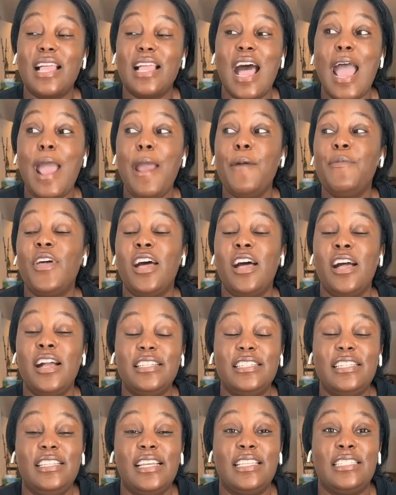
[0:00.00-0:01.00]
I am the
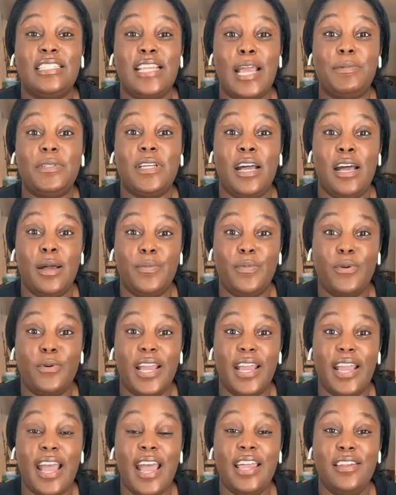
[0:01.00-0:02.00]
auntie that stepped up,
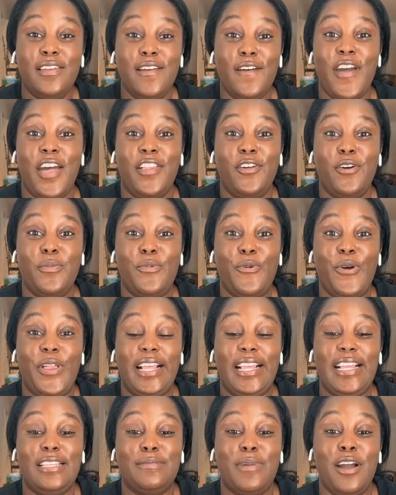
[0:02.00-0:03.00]
okay? I love that little boy
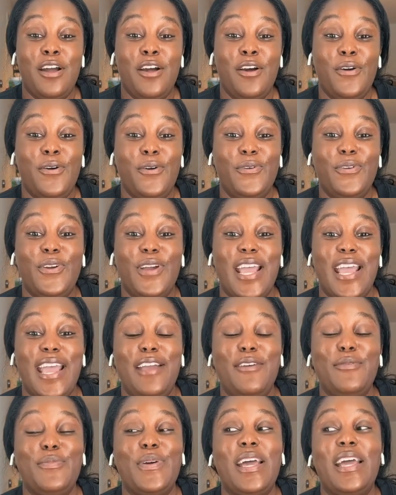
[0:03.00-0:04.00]
like he's my own,
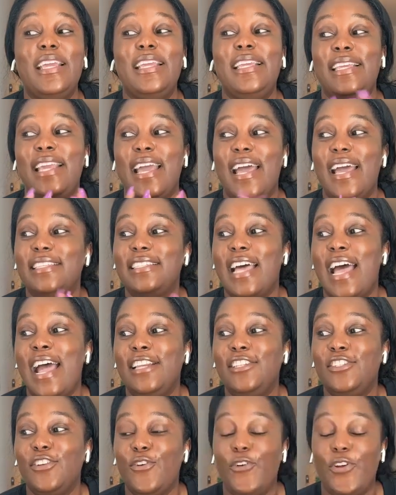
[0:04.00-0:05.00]
okay? But yes, I
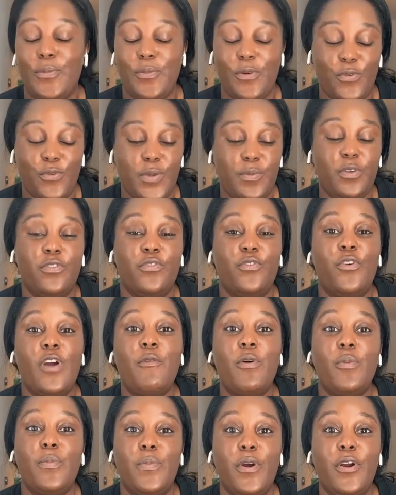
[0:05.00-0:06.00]
told him a week before I
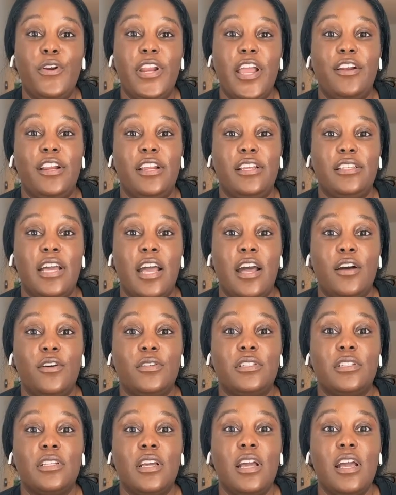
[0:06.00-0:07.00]
would burn down his
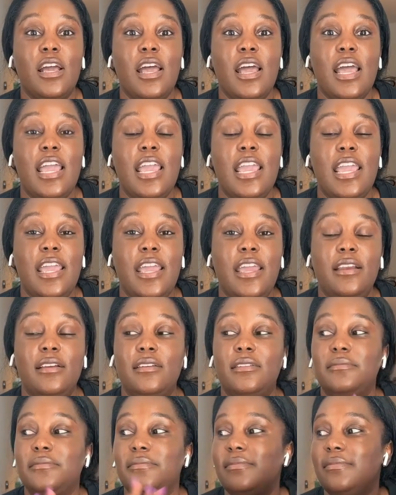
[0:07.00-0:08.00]
house. And
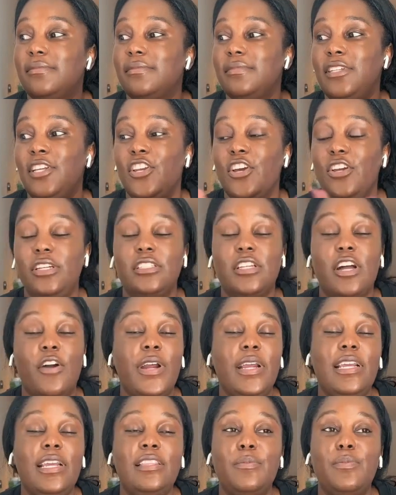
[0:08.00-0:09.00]
you know, he's
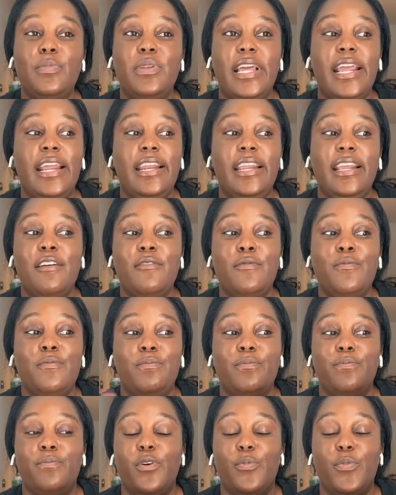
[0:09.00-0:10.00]
already in the planning of
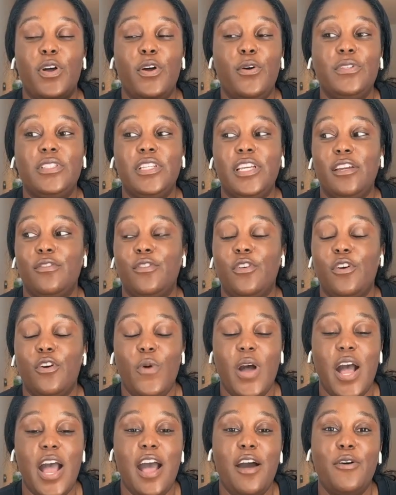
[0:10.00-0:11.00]
proposing for a
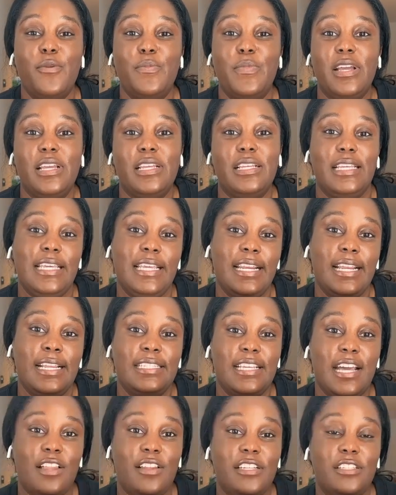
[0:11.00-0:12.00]
while, but he didn't
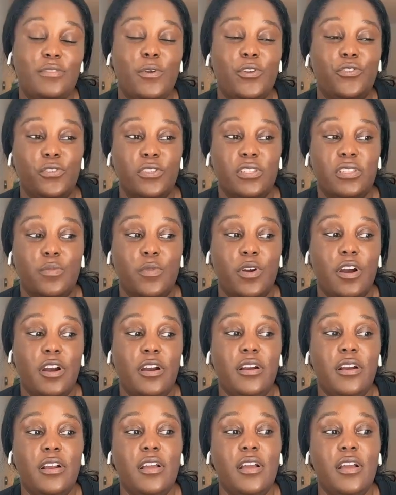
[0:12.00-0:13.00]
tell us, which was
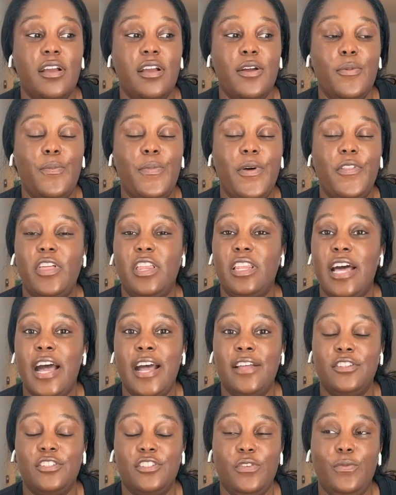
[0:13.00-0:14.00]
smart. But the
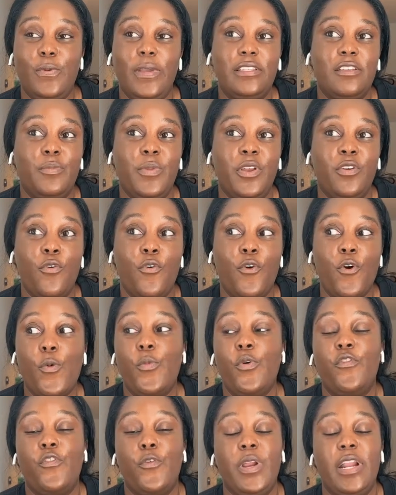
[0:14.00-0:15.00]
last two weeks have been
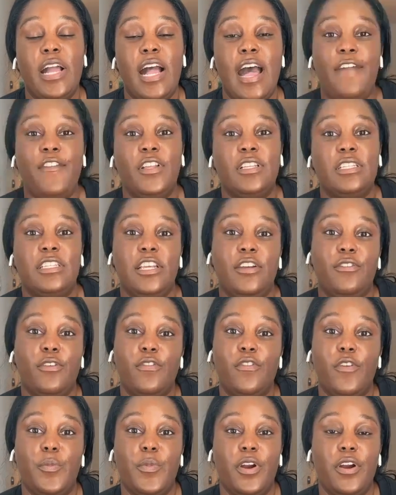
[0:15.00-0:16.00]
horrible for me to hide this secret
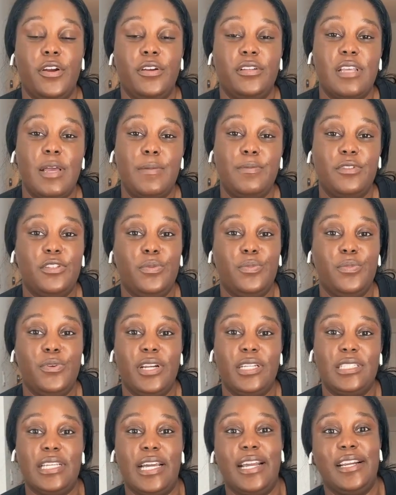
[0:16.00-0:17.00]
from her, so I'm super
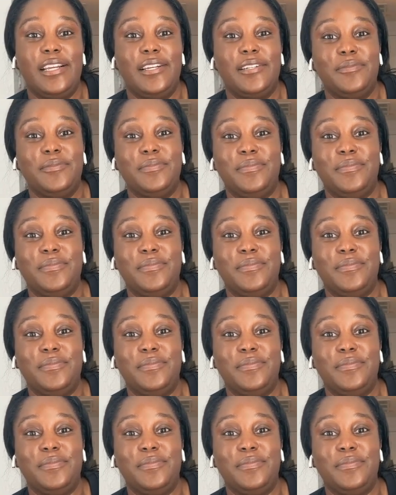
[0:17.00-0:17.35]
excited.